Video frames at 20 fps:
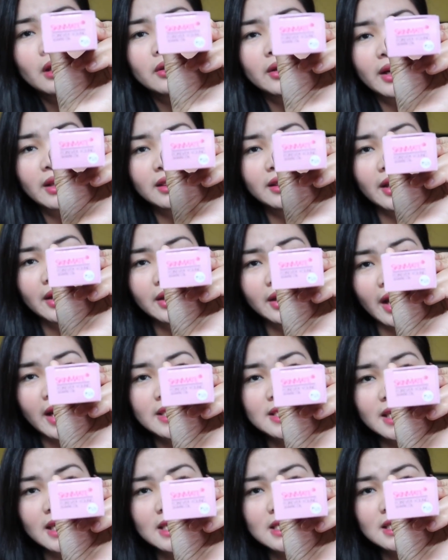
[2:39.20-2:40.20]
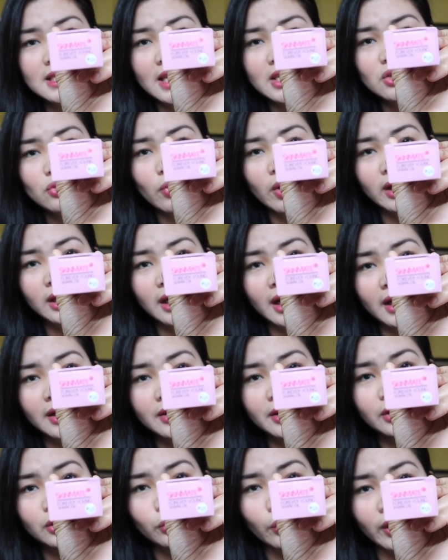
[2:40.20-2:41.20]
Right there, guys, it says
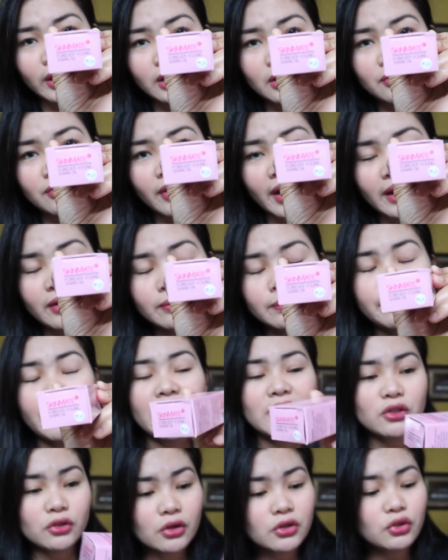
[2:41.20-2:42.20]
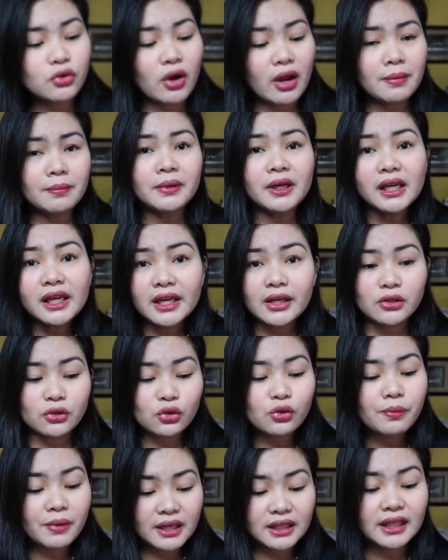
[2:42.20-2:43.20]
125 pesos. So I'm really
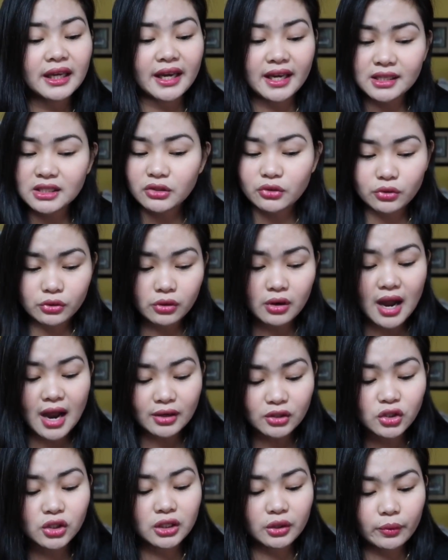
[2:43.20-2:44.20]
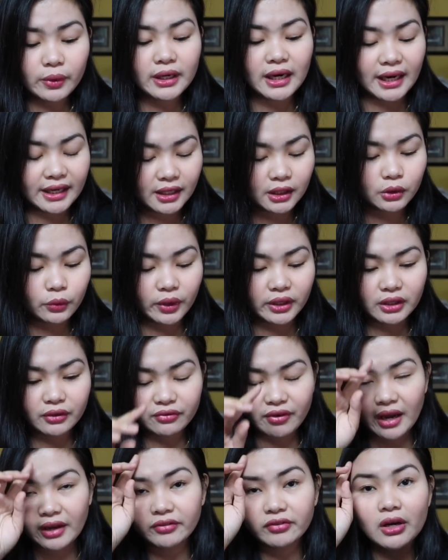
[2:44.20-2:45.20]
assuming na it's actually 125.
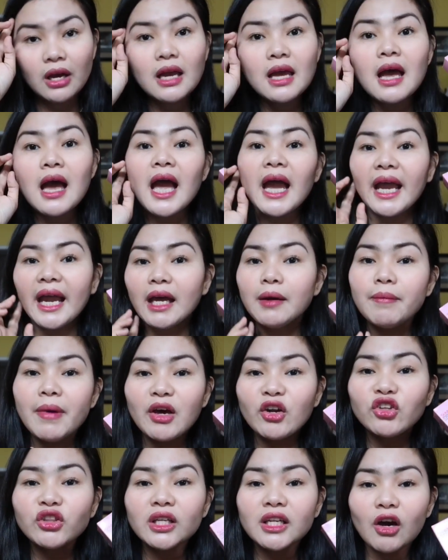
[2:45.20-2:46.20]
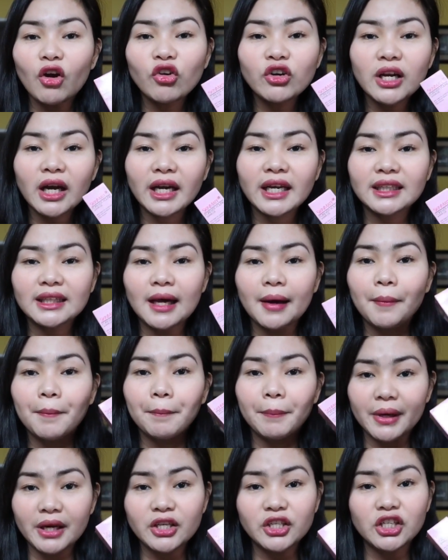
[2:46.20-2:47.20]
And meron din ako
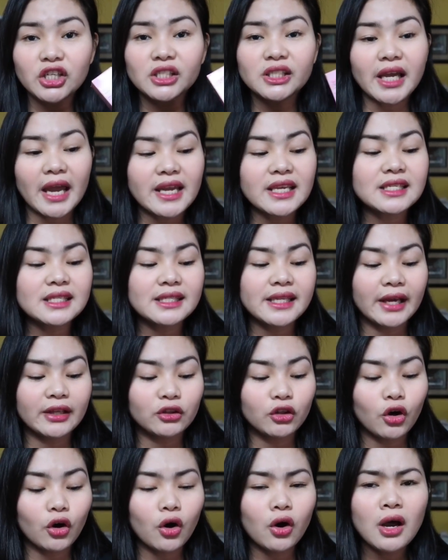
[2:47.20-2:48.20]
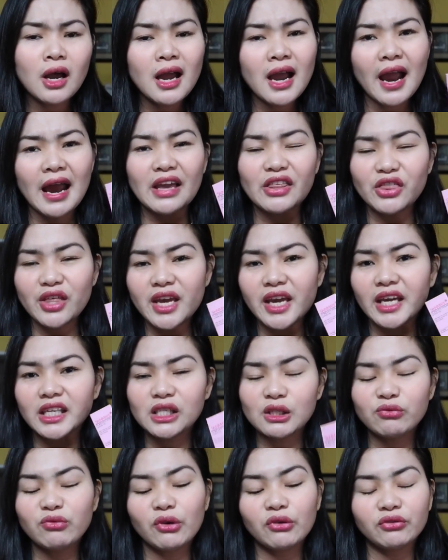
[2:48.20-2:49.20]
nakitang bigger size neto. I think
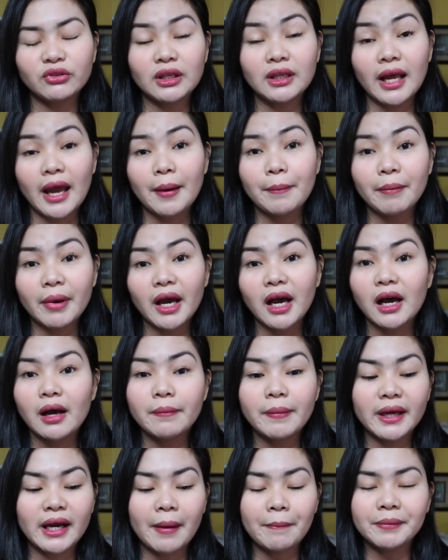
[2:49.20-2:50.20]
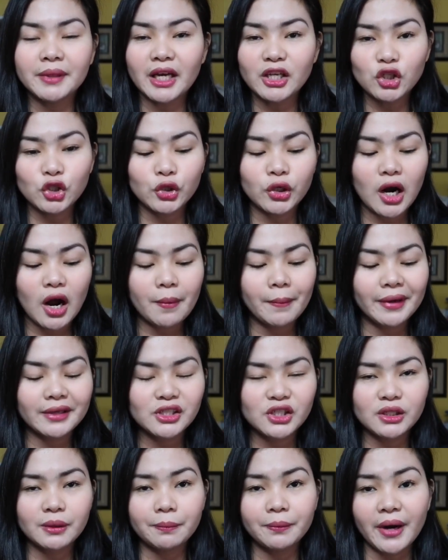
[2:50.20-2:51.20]
it's 15 ml, but I'm not sure how
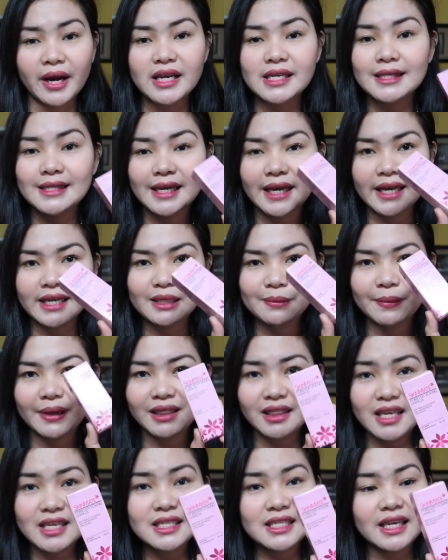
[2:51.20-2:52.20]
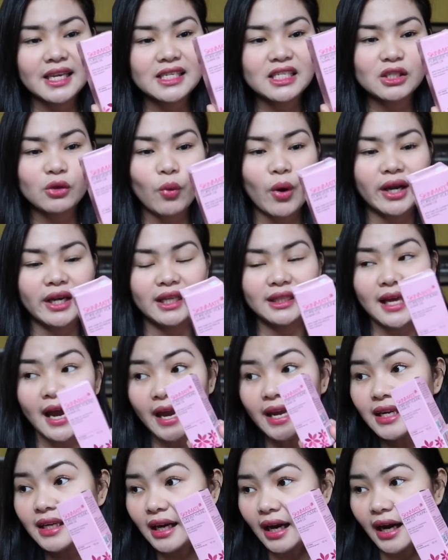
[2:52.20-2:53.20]
much the price is. But this is the one that
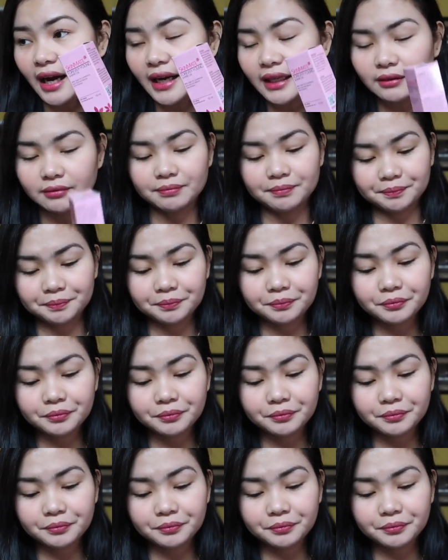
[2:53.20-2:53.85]
I got.